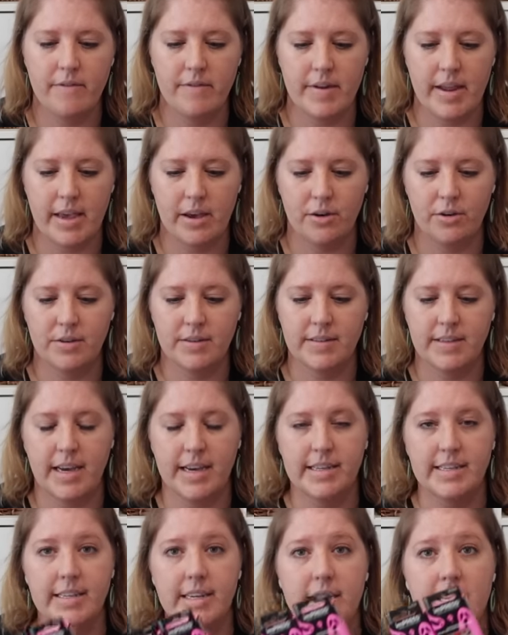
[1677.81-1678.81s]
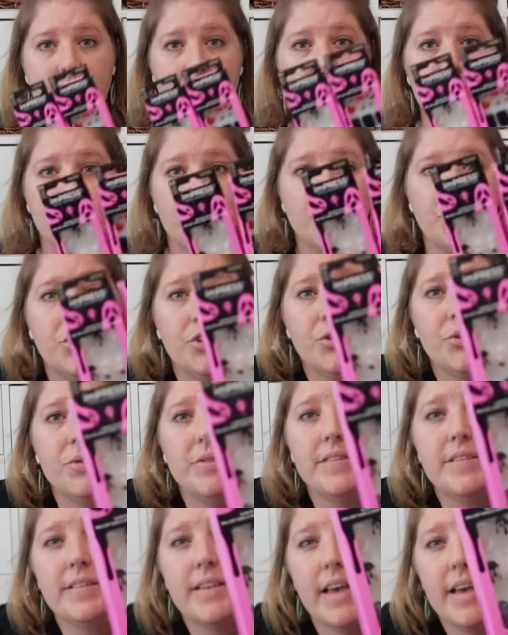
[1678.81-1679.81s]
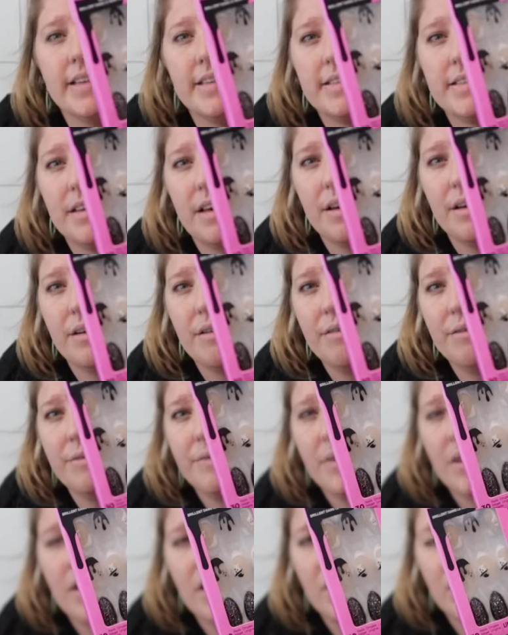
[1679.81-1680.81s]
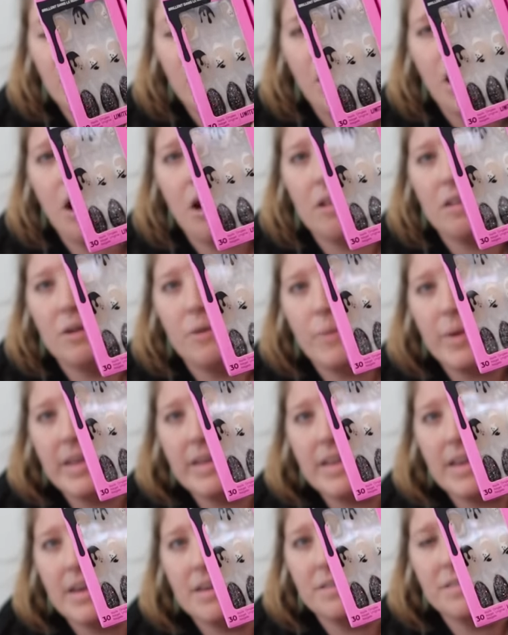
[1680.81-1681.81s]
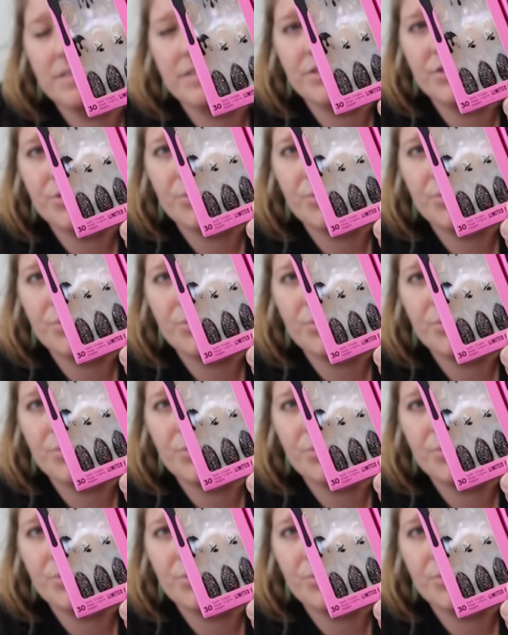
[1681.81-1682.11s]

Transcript: of nails, I did get two sets of Halloween nails